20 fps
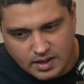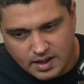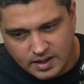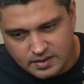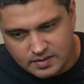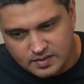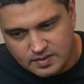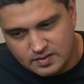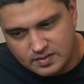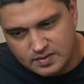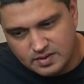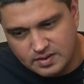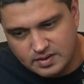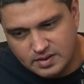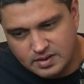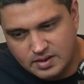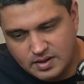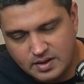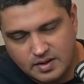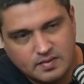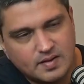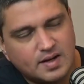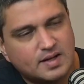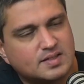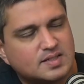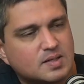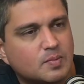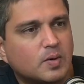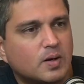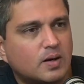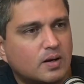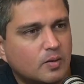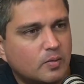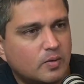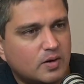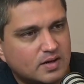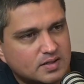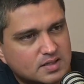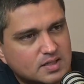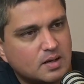And you know, that supplier
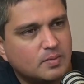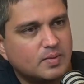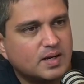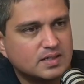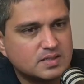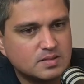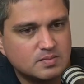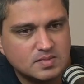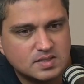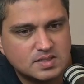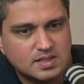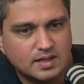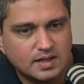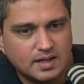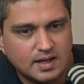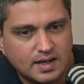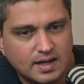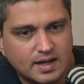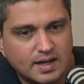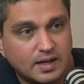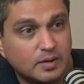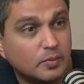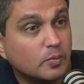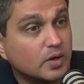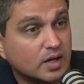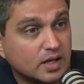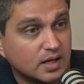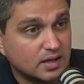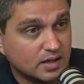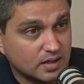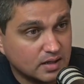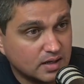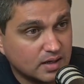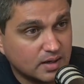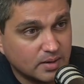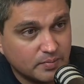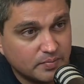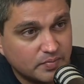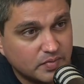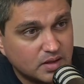where I had to go back to them and say, hey, we're gonna
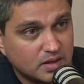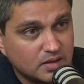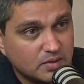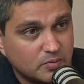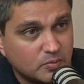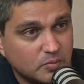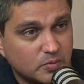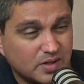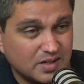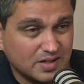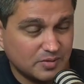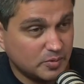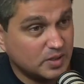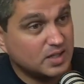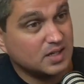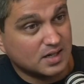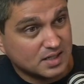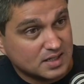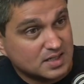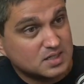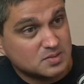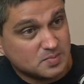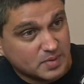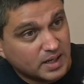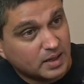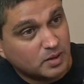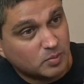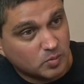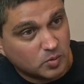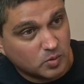I need to pay you